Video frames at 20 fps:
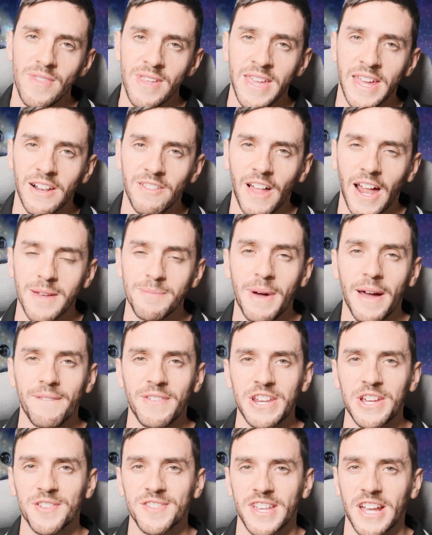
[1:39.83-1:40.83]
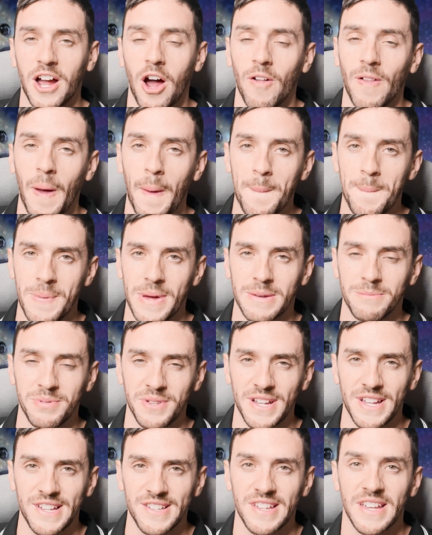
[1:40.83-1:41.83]
In a lot of my videos, I call out big
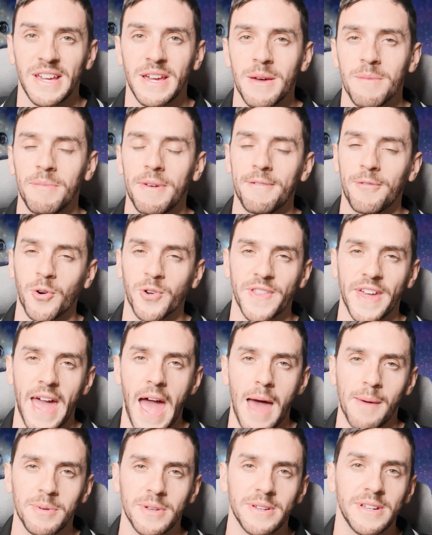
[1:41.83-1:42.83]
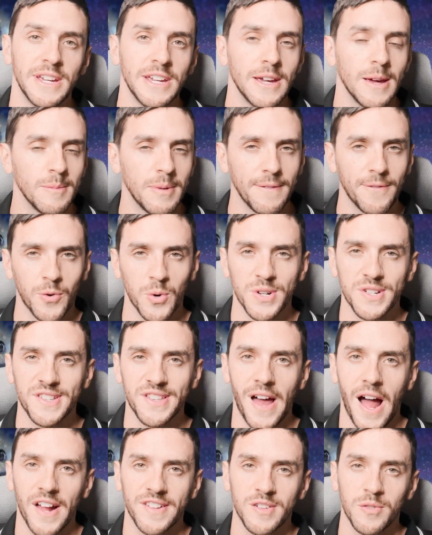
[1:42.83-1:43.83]
plays before they happen, before
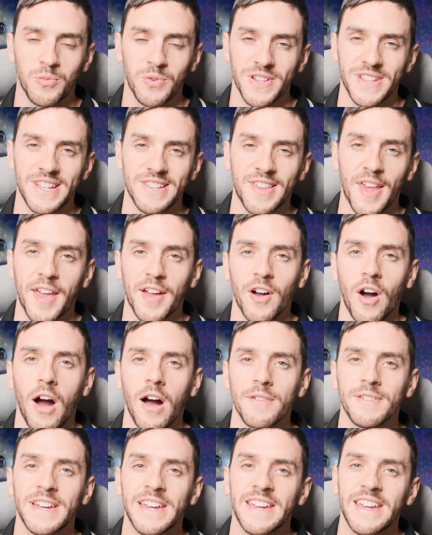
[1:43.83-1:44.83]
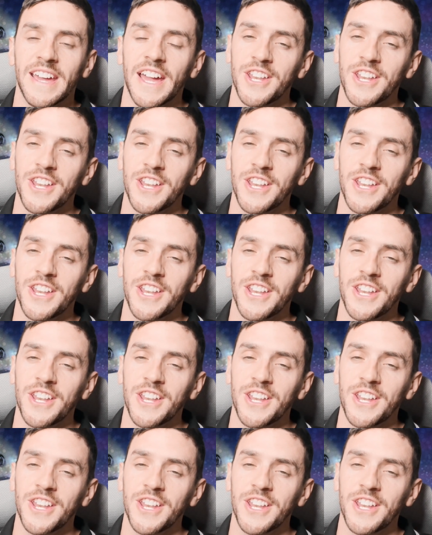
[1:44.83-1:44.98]
stocks really take off.